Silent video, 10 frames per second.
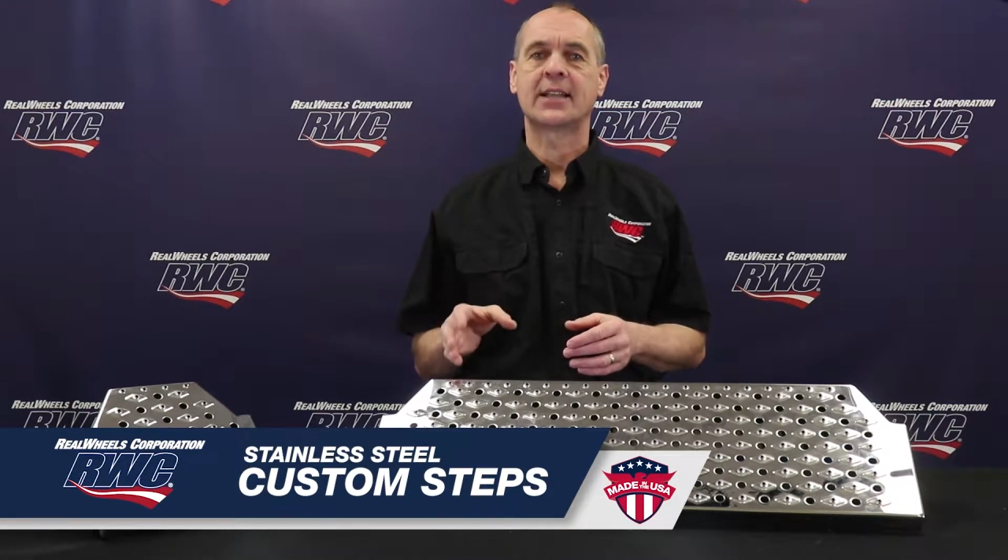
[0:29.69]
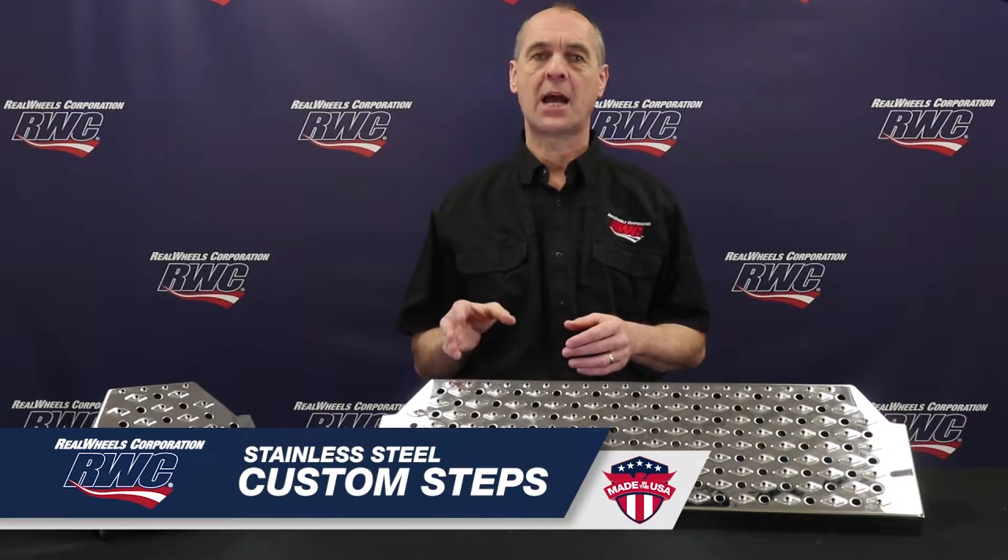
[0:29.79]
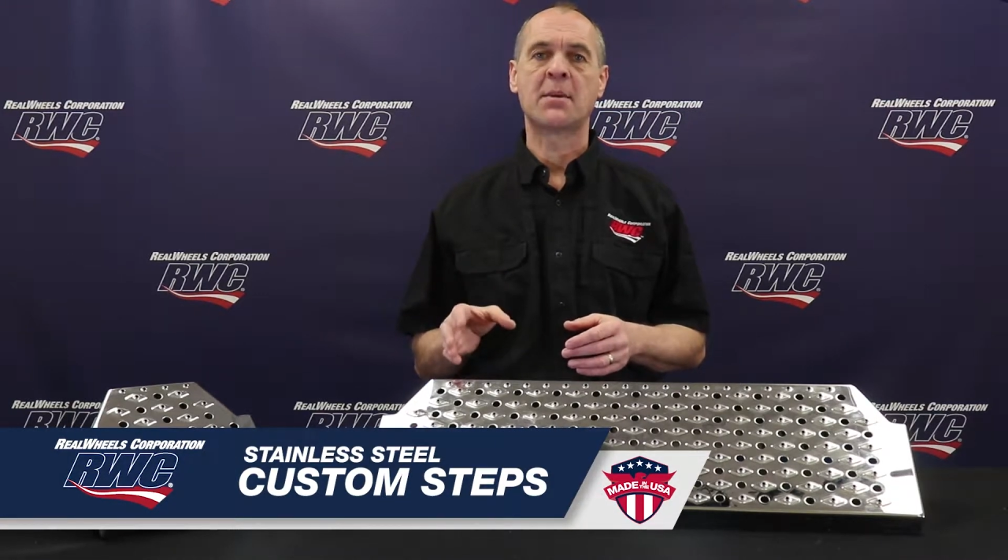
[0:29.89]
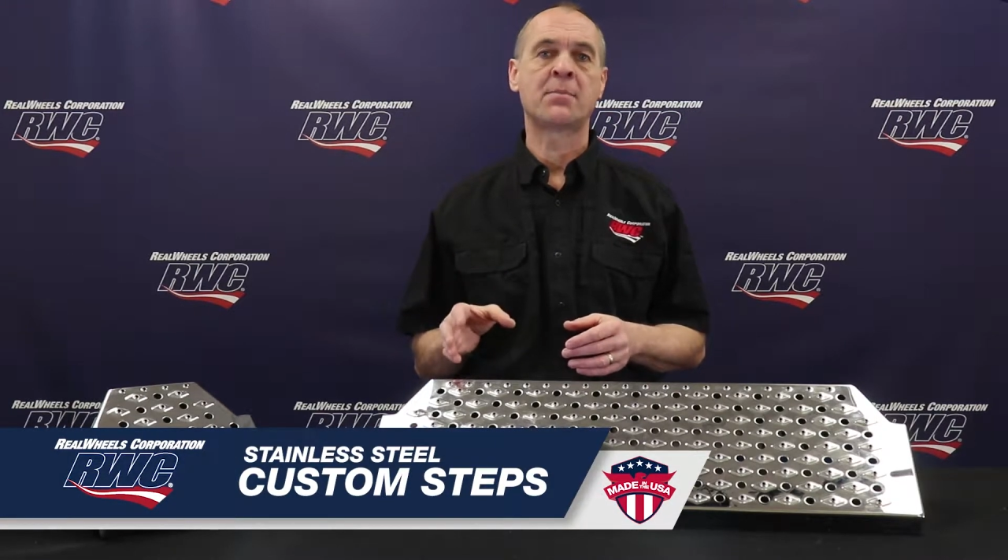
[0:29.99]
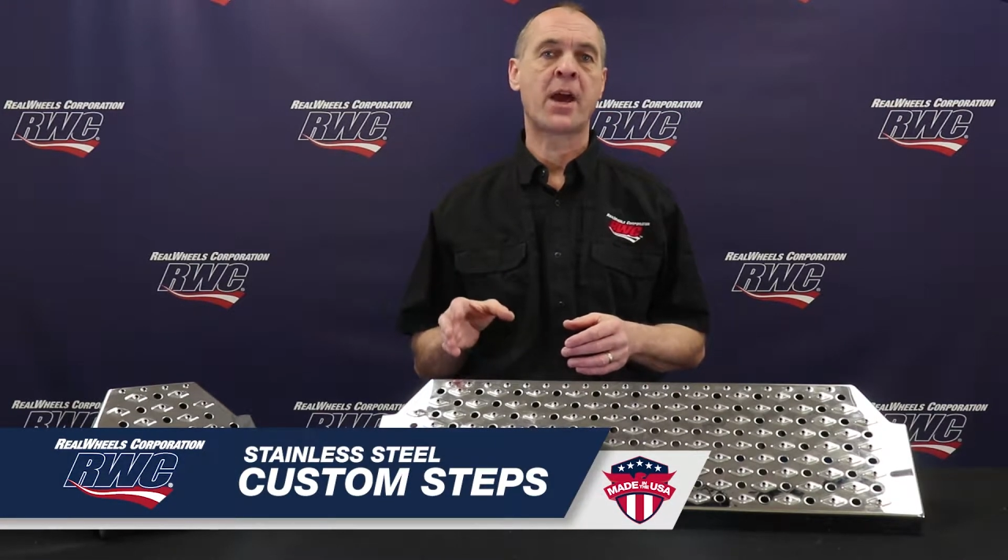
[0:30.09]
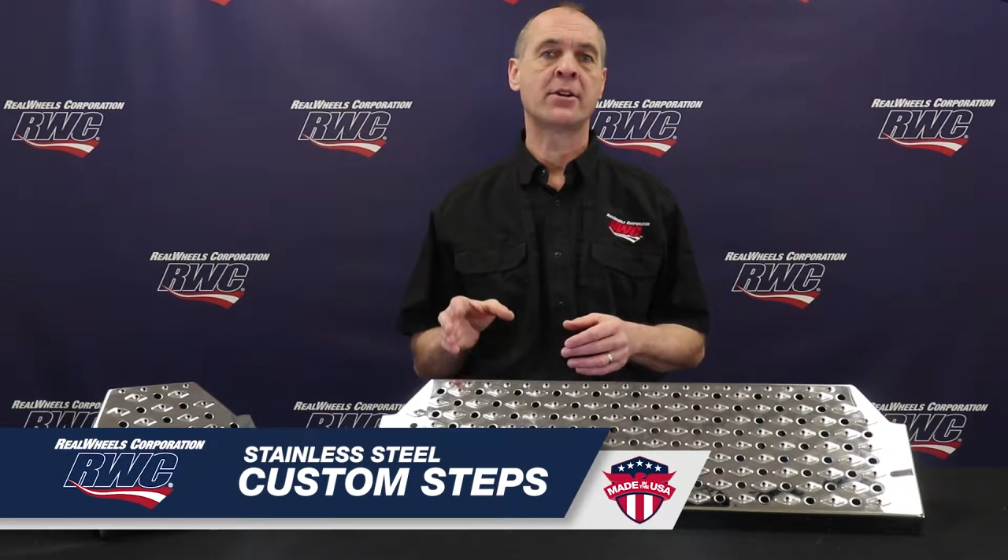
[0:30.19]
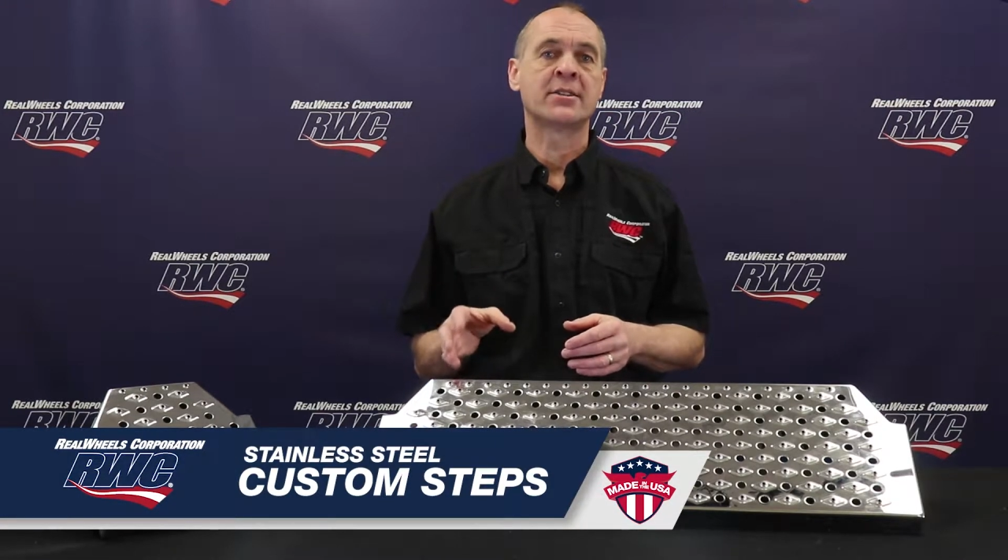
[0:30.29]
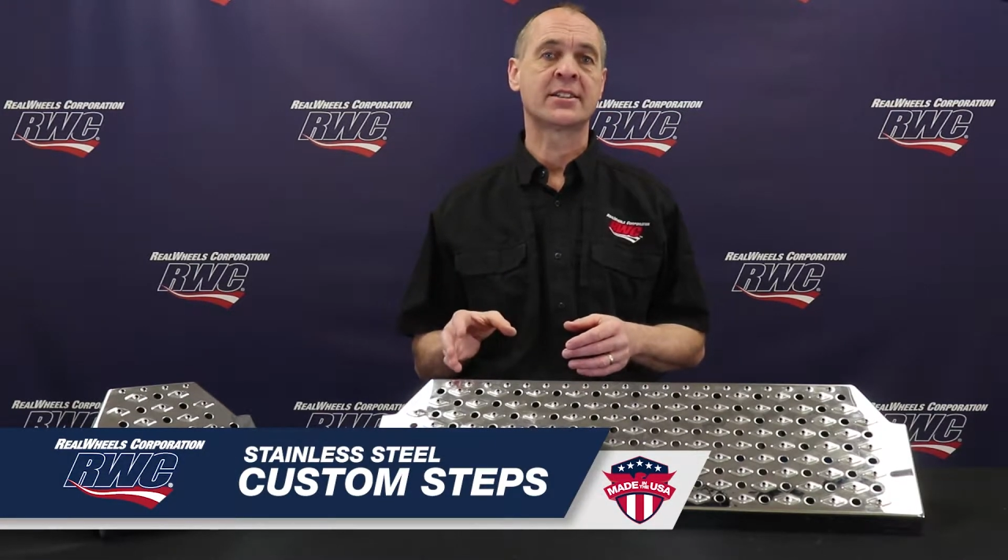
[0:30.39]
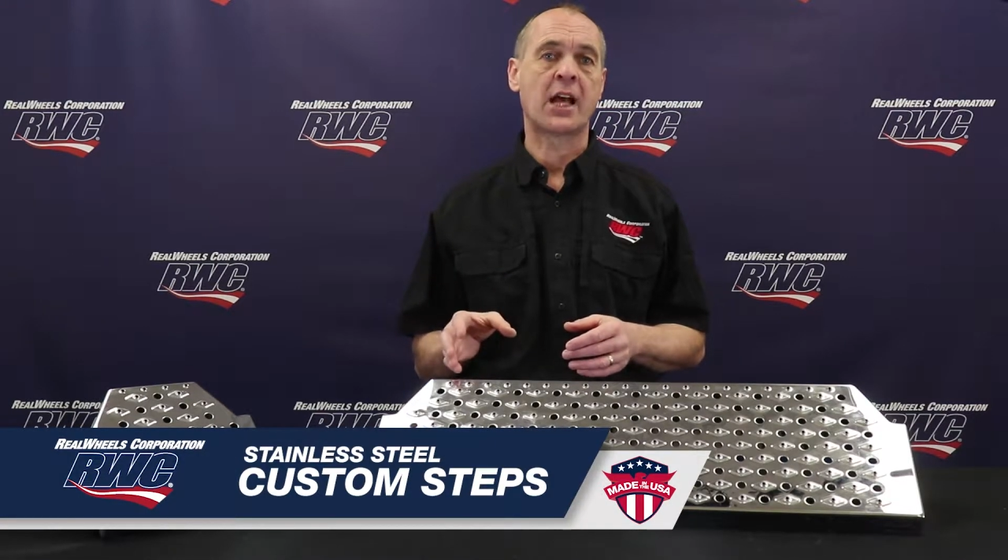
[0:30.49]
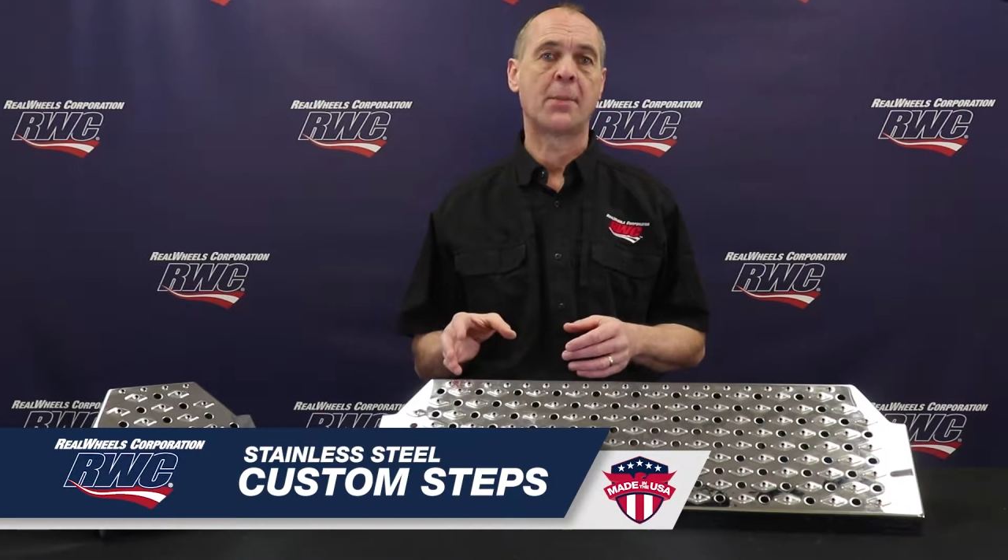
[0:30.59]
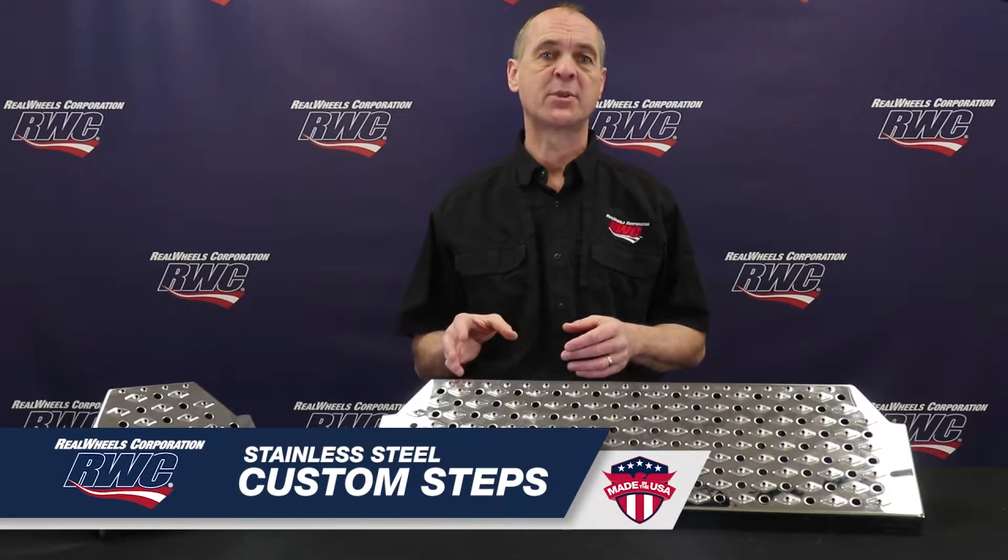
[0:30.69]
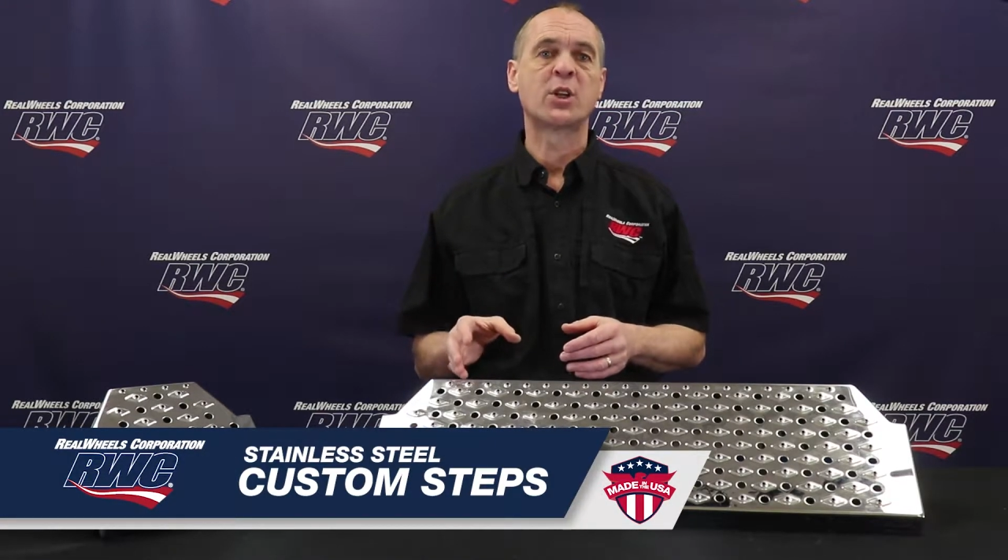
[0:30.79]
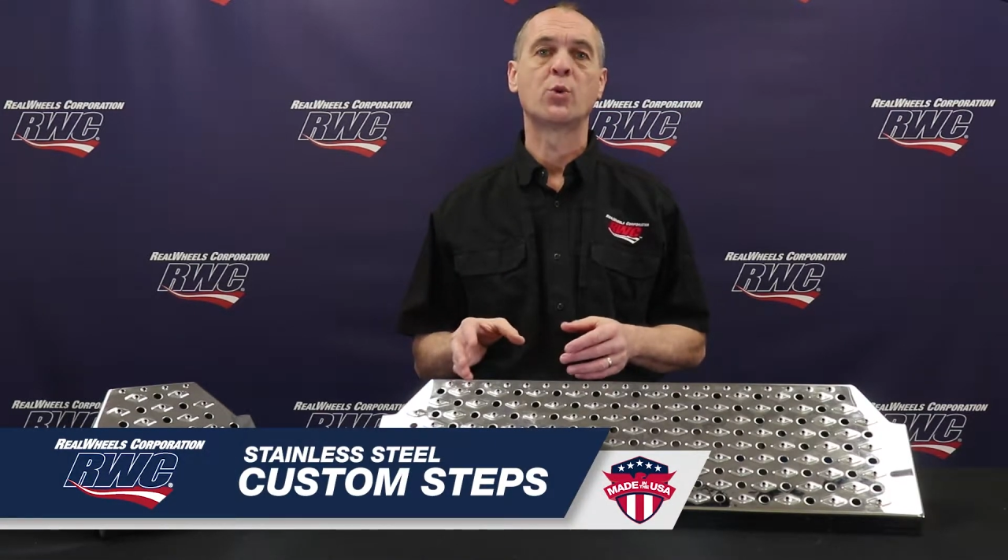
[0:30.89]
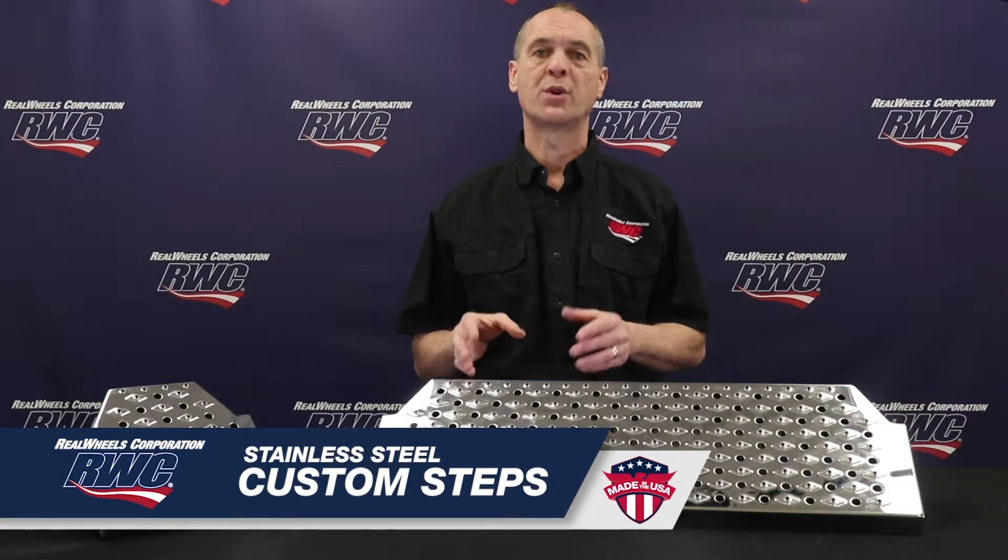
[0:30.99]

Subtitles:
diamond pattern steps